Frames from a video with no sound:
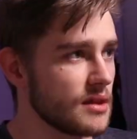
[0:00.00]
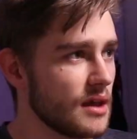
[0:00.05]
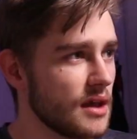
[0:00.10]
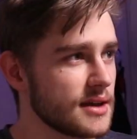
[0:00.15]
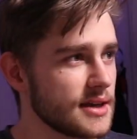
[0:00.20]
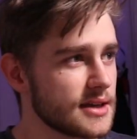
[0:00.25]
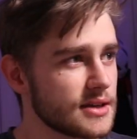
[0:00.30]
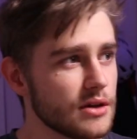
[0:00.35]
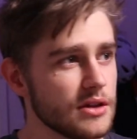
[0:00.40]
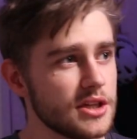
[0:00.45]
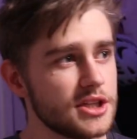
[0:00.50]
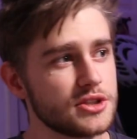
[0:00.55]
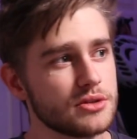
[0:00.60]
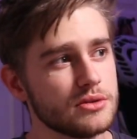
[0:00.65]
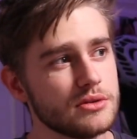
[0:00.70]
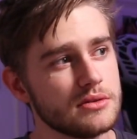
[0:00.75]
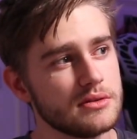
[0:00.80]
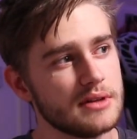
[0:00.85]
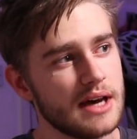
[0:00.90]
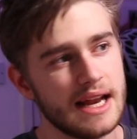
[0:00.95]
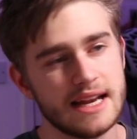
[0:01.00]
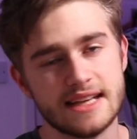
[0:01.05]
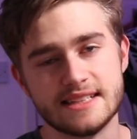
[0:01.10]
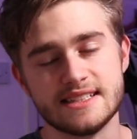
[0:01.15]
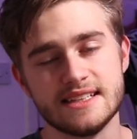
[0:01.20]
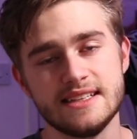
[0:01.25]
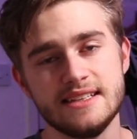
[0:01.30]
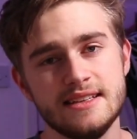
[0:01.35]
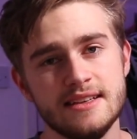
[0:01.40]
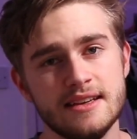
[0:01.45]
Okay, College Hall
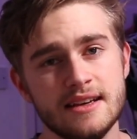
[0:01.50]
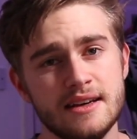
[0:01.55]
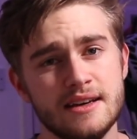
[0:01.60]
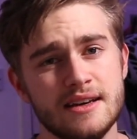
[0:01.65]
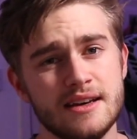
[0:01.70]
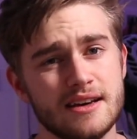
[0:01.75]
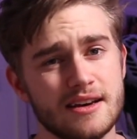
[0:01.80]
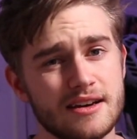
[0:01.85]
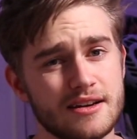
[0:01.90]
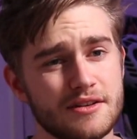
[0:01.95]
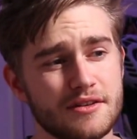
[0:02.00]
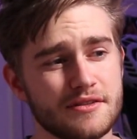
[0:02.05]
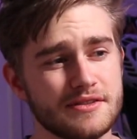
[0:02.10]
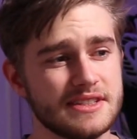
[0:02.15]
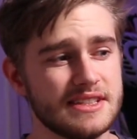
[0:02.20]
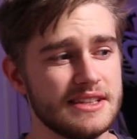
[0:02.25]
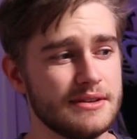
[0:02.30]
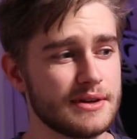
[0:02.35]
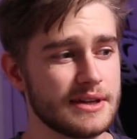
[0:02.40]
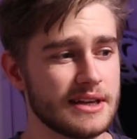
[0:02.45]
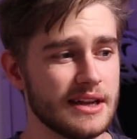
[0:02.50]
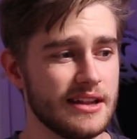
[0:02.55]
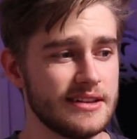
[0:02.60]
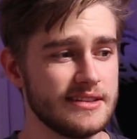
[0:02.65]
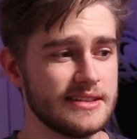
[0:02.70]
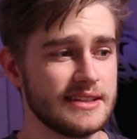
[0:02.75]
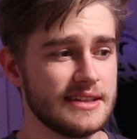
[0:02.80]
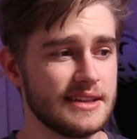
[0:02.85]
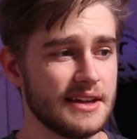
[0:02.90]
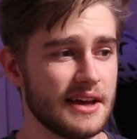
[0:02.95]
Lse. Obviously we're in
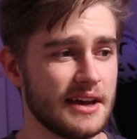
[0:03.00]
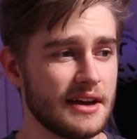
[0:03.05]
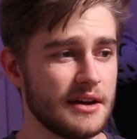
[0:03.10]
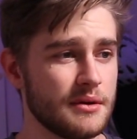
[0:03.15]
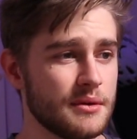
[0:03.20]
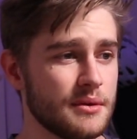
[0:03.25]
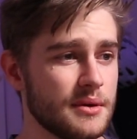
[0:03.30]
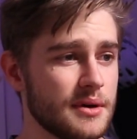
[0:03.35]
London now.